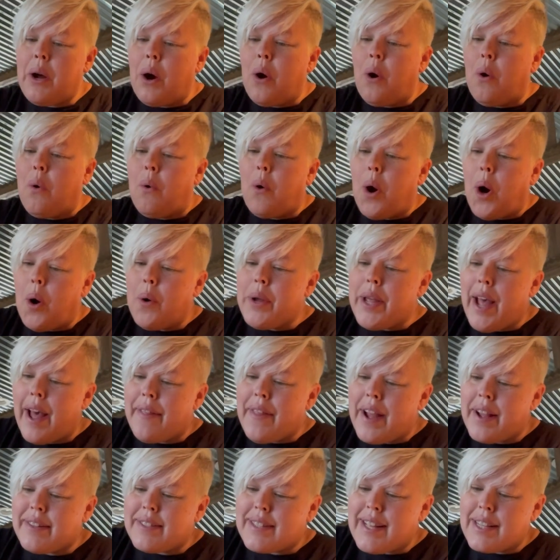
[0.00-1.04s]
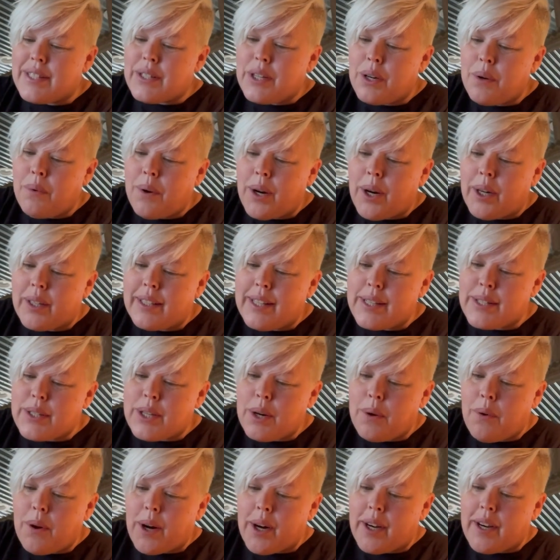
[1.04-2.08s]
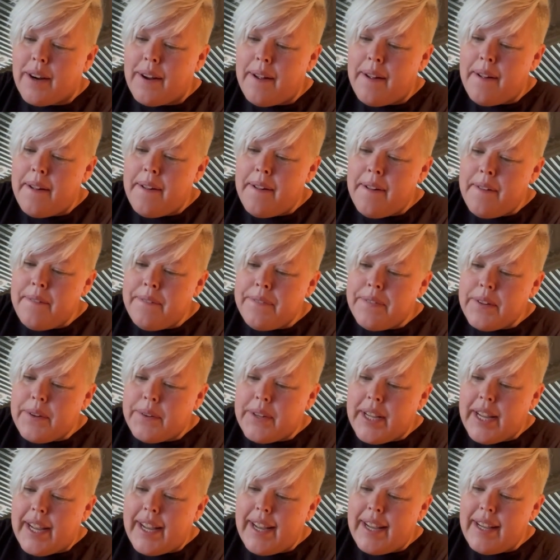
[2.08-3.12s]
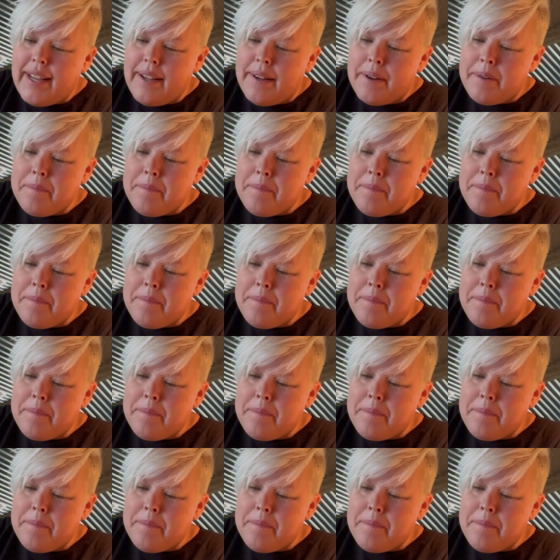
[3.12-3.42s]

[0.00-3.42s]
Oh yeah, that's gonna work. That's gonna work. Okay.